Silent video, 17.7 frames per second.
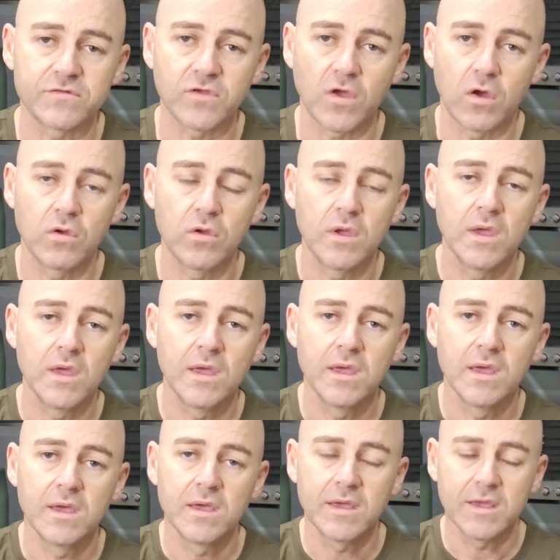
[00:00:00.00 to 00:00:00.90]
So
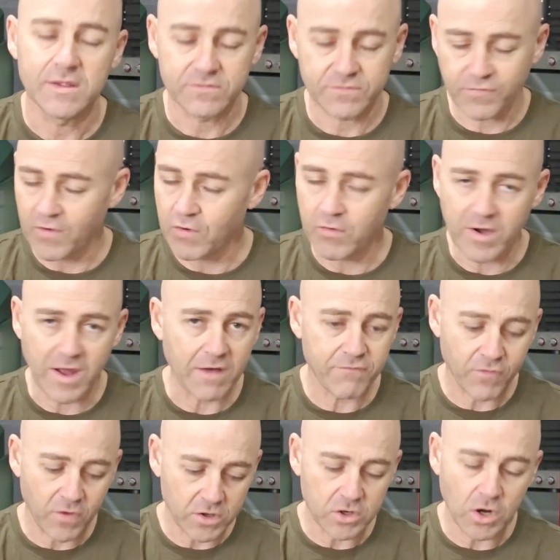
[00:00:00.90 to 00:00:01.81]
it's fair
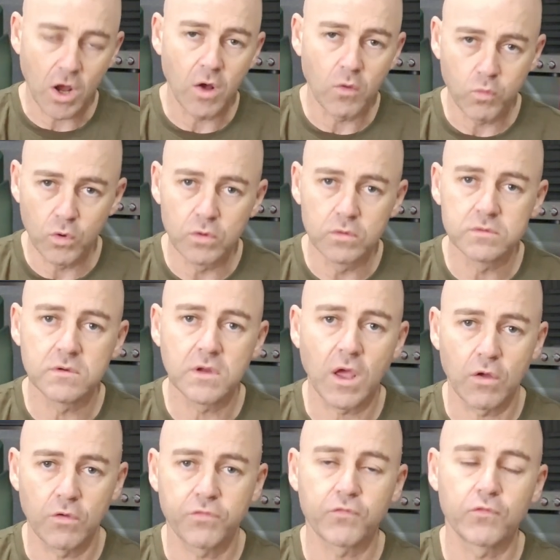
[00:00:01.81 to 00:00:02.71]
enough. I will
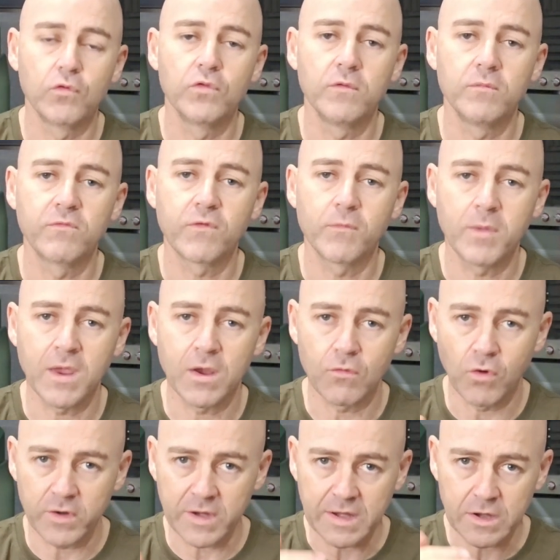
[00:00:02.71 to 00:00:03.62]
go through them from
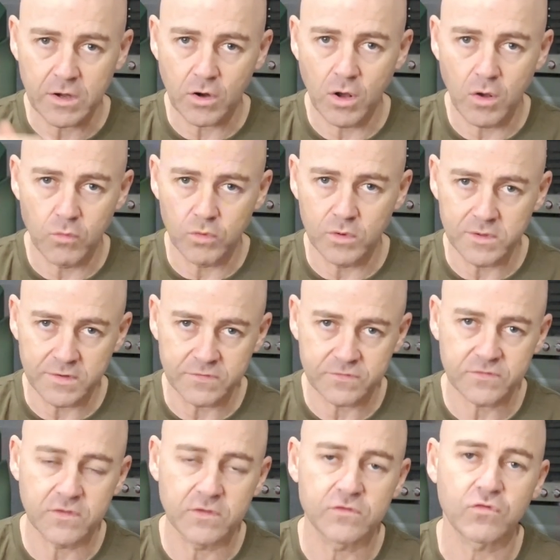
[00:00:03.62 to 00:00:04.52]
here on in, and I will
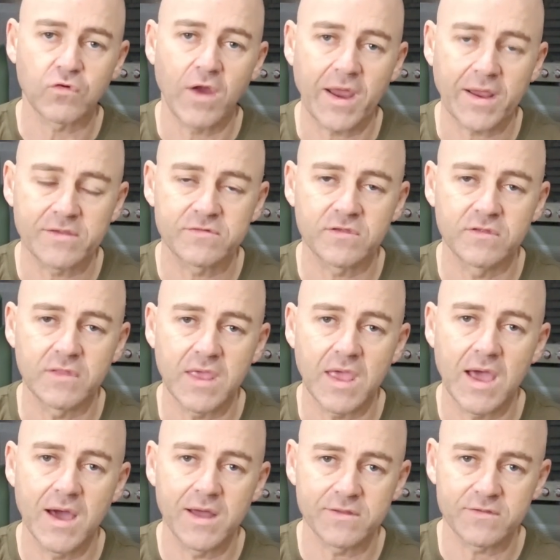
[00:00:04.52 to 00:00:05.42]
list the tracks and
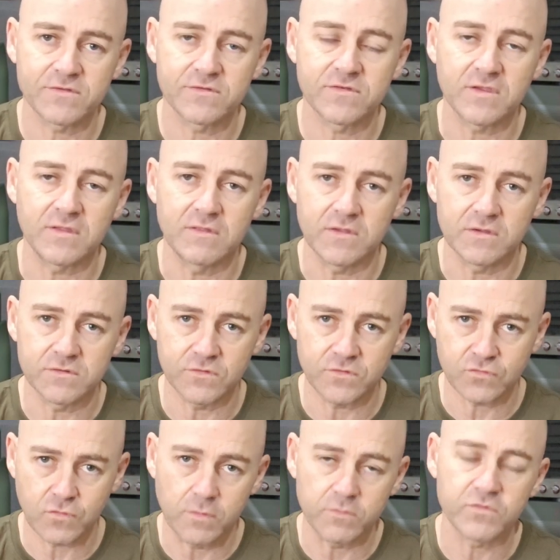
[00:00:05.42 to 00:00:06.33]
the artists in the
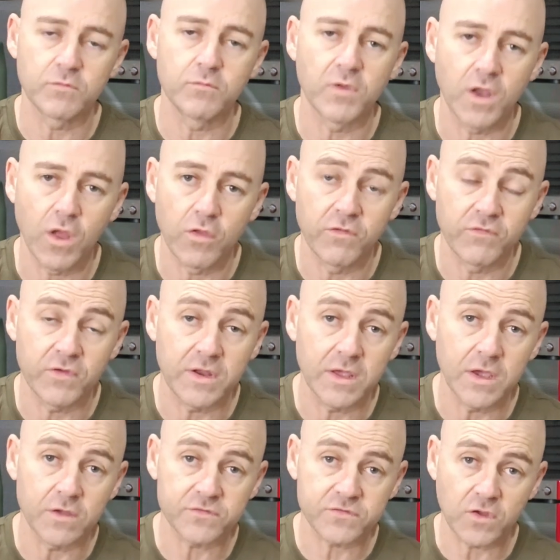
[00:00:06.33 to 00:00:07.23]
description below the
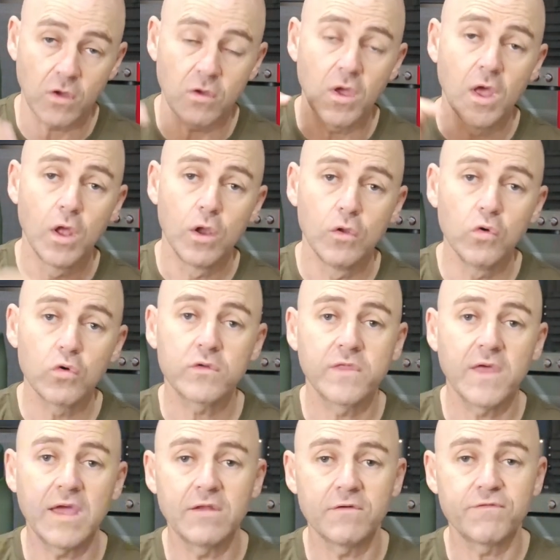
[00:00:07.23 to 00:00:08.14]
video. So look
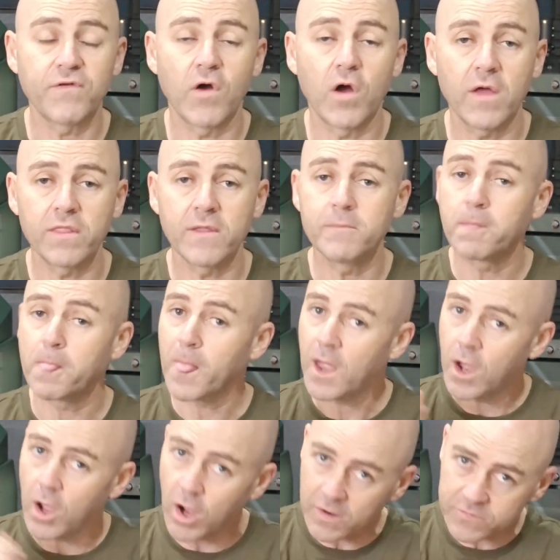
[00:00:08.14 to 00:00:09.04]
there to find them.
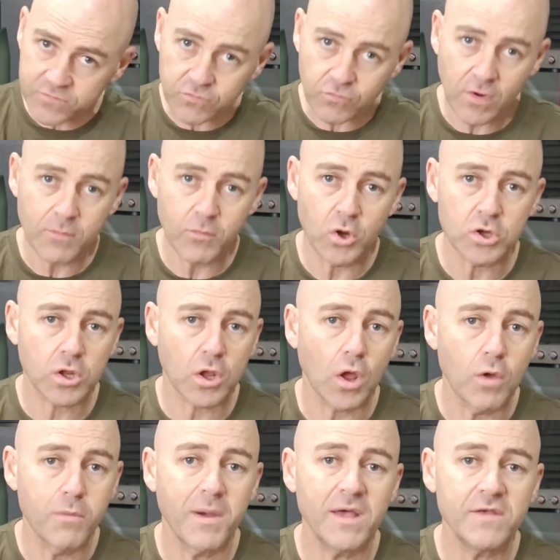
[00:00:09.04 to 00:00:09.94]
I stream on
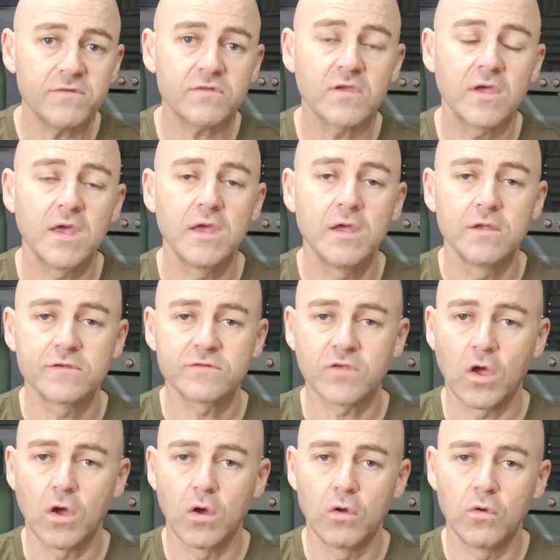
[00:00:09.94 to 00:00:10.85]
Qobuz,
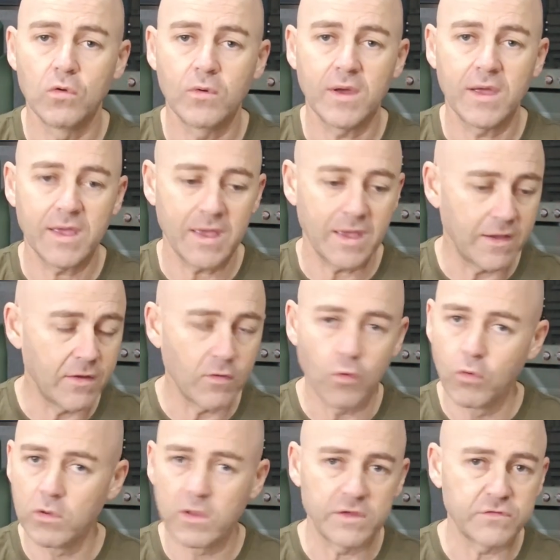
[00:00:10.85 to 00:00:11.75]
so
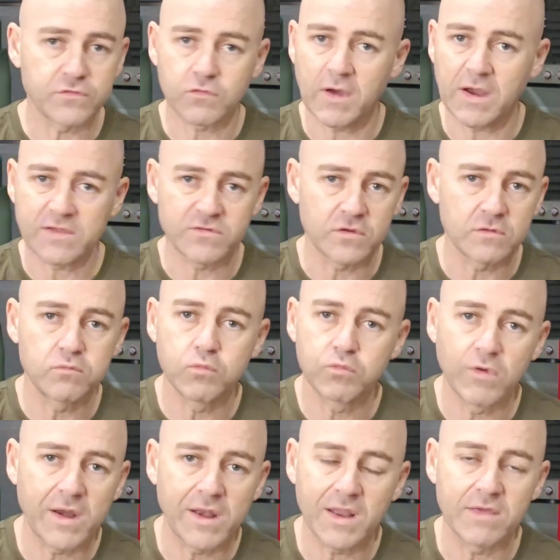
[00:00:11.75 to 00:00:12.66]
all these tracks are
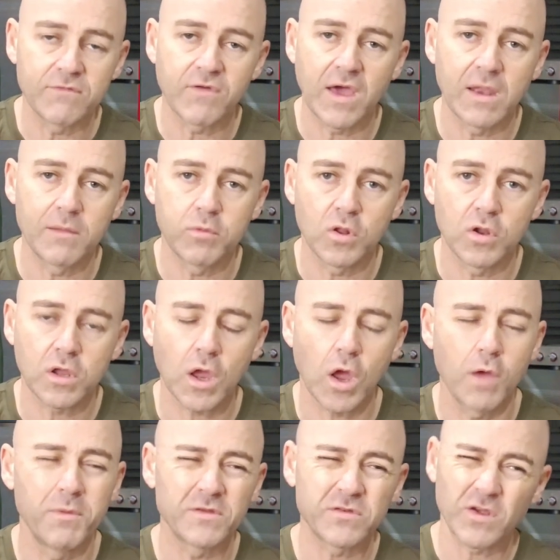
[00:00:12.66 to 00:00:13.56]
readily available on
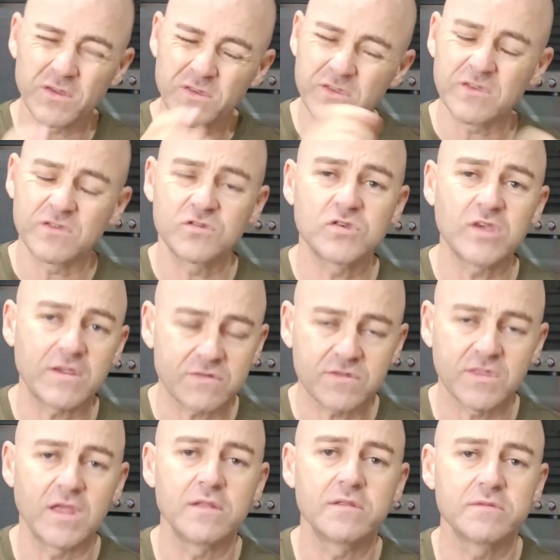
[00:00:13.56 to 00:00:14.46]
Qobuz. I
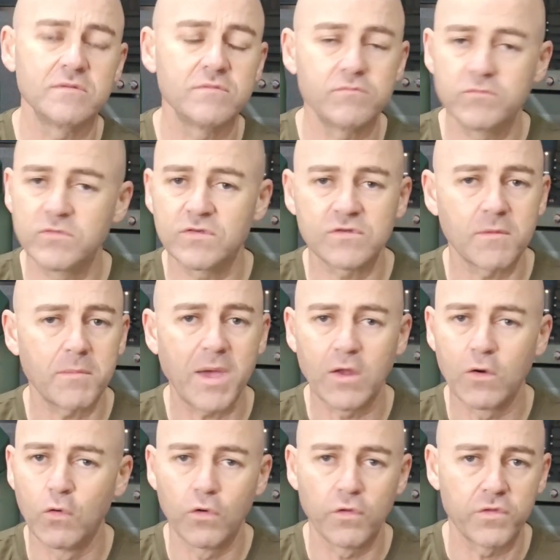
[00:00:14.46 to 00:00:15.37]
suggest that just
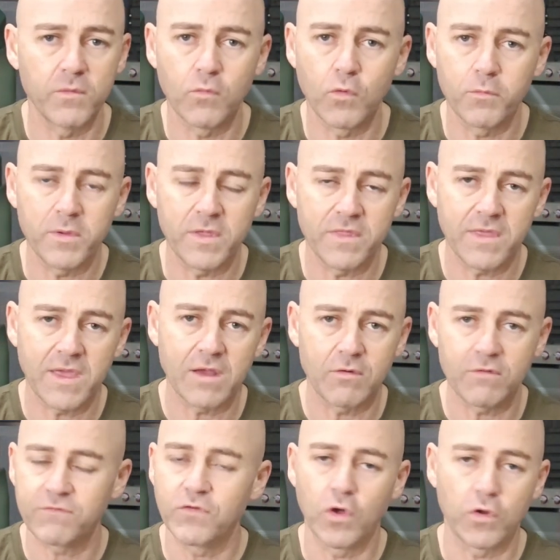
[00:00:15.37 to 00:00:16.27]
about all of them will be there,
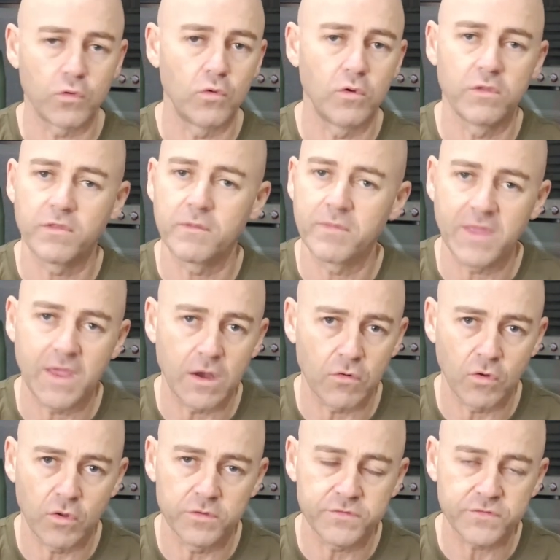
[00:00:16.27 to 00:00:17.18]
if not all of them
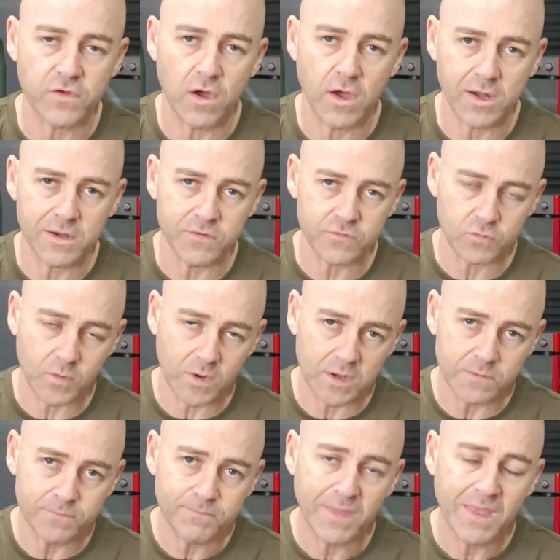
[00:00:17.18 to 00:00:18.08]
there on Tidal as
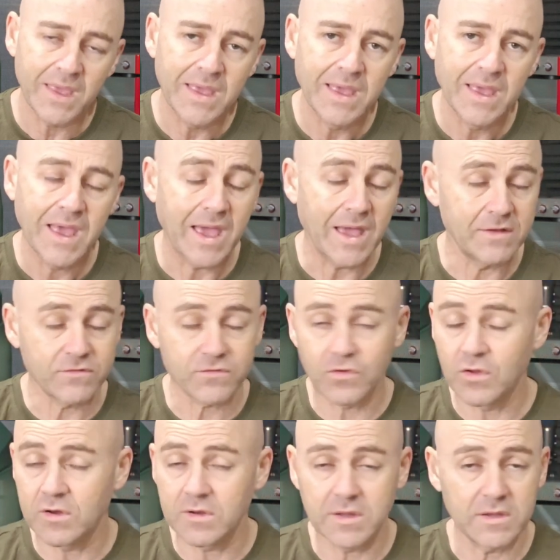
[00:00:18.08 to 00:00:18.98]
well. And
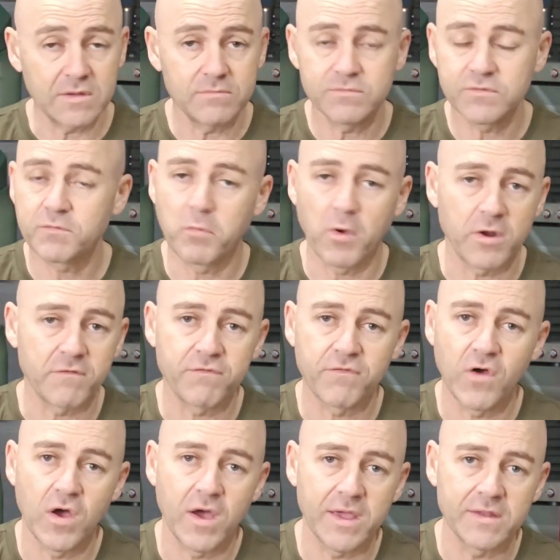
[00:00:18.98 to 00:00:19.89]
certainly
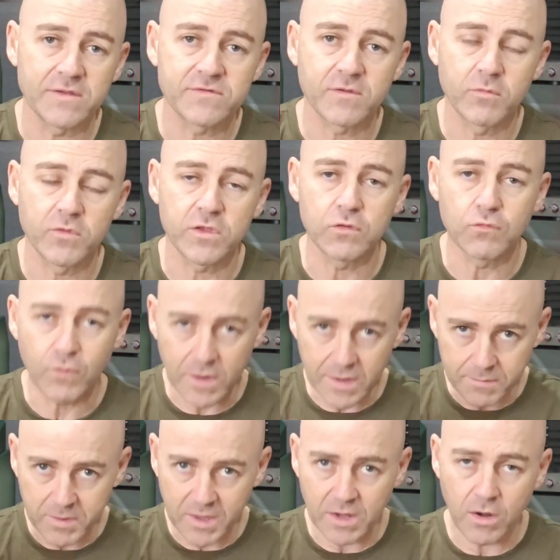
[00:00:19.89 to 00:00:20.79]
Spotify and some of the
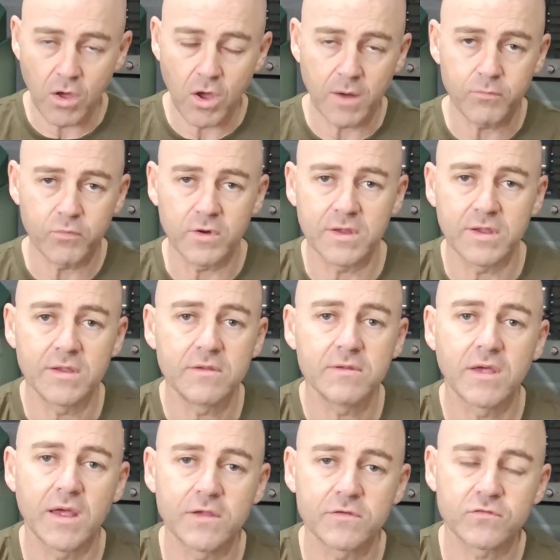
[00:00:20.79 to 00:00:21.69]
really big library
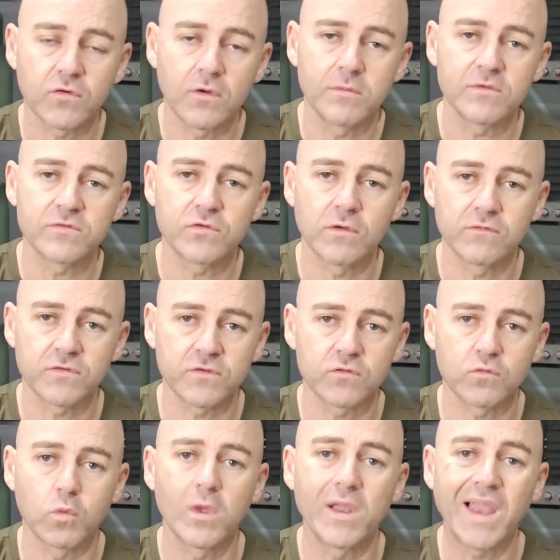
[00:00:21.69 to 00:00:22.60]
streaming
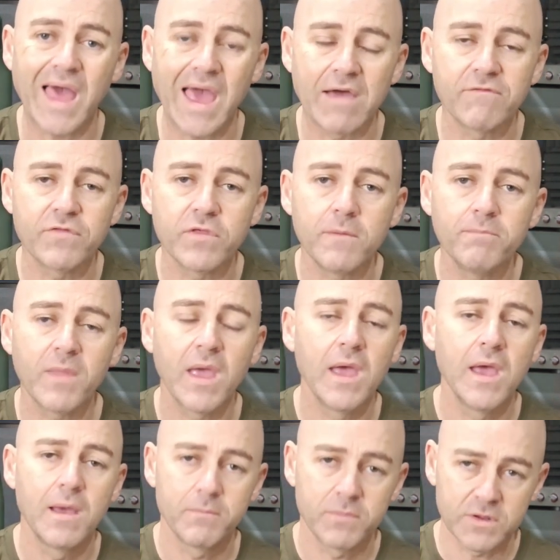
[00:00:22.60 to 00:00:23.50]
services will have them,
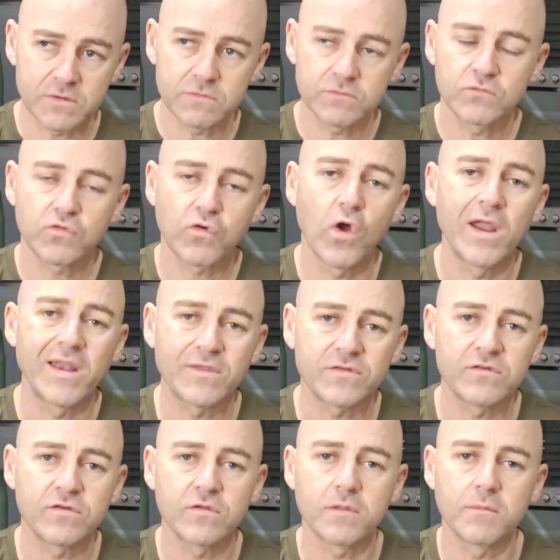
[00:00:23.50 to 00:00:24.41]
but try and
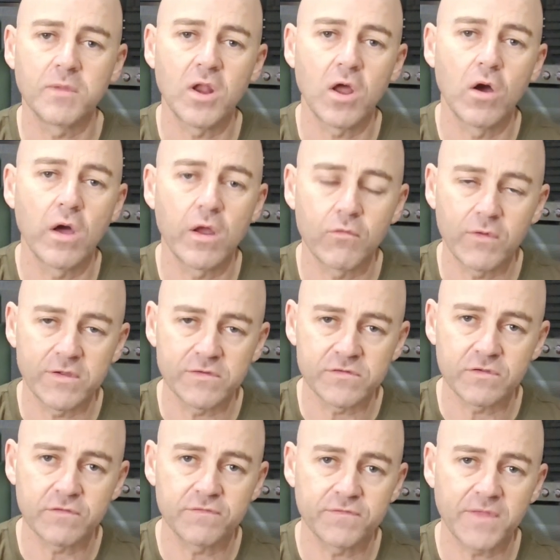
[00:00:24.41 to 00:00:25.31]
listen to them in high
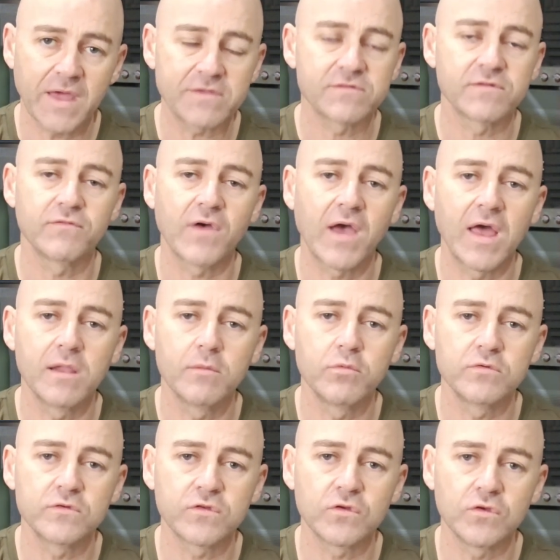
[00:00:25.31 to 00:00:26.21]
res if that's
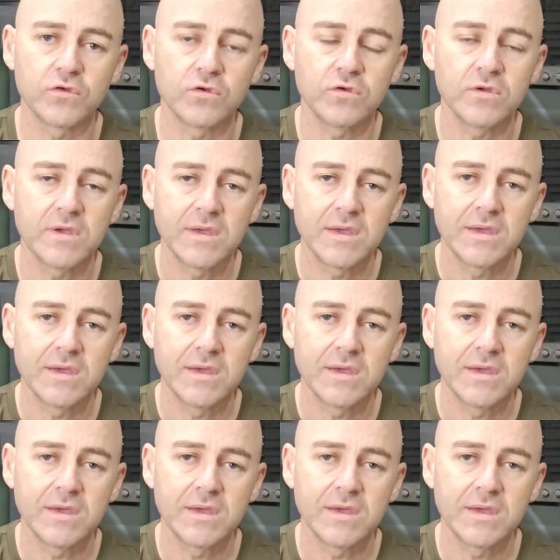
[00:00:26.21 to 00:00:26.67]
available to you,